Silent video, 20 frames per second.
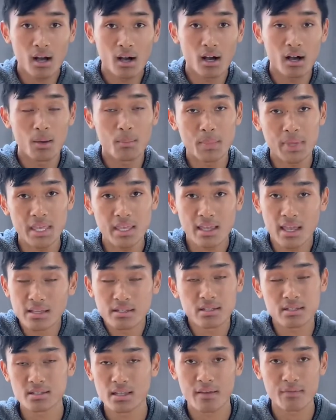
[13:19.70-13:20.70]
me and
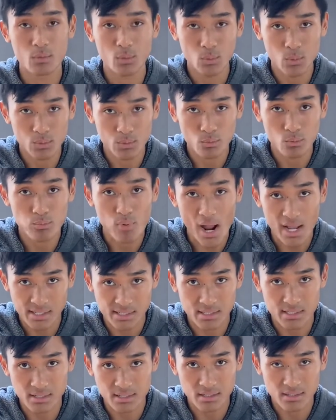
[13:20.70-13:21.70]
just everyone who
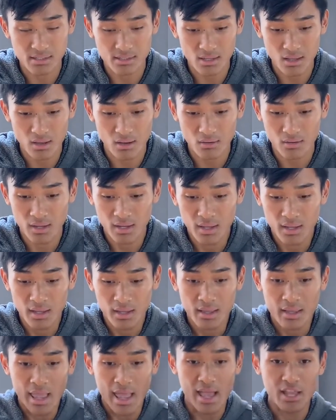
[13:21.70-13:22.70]
practices it. So,
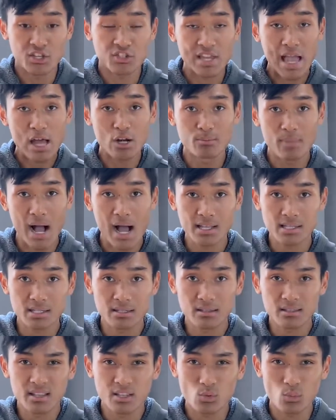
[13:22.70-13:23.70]
and shadow
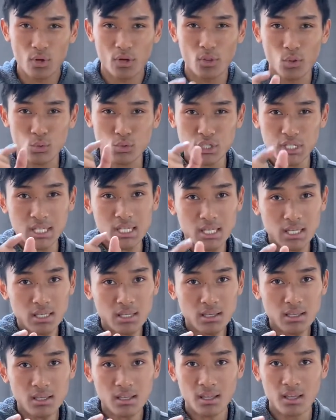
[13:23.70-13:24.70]
boxing is one of those
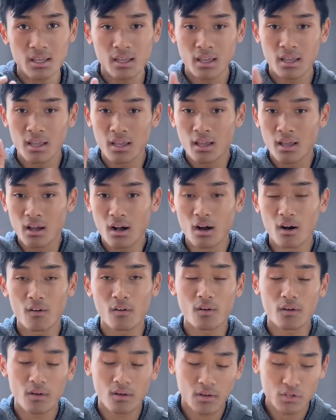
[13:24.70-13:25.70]
key
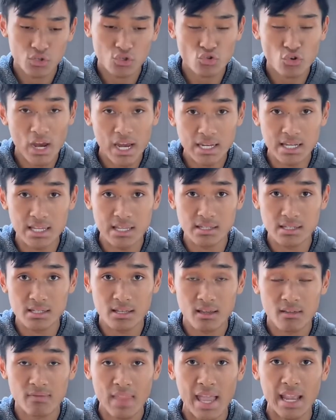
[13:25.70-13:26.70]
trainings
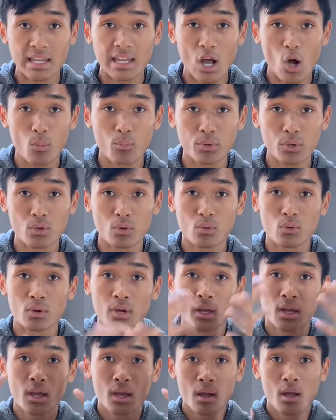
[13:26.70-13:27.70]
that can help you
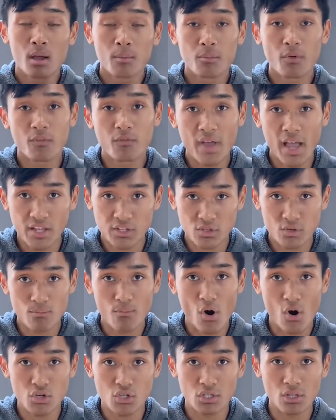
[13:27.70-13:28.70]
perfect your
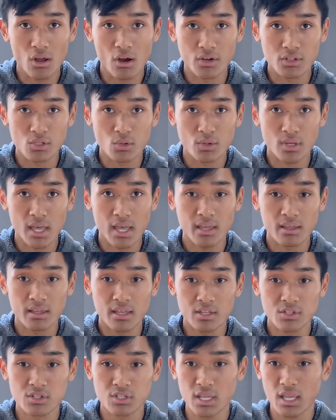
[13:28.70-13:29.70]
martial arts, okay?
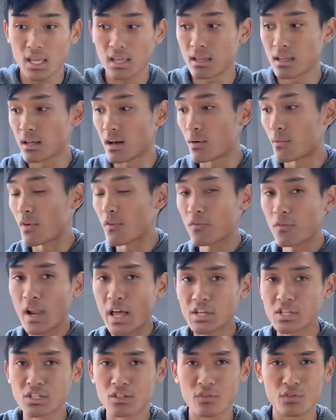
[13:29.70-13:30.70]
It's a
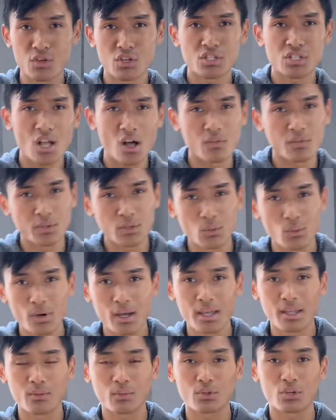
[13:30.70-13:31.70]
reflection of yourself in a
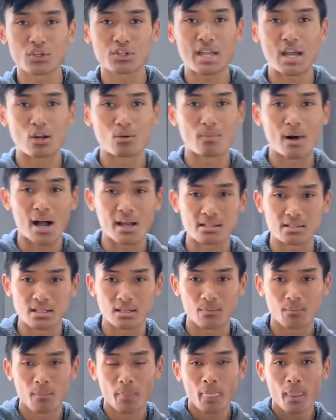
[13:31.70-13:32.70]
way when you're shadow boxing.
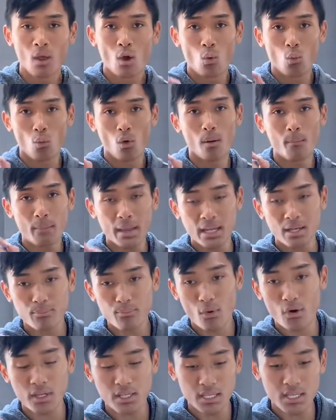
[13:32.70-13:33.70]
One main
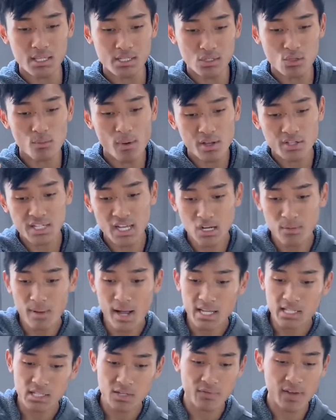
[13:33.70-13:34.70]
important key too about shadow
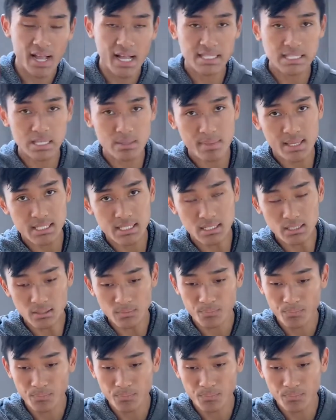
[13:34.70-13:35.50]
boxing, if I got to mention,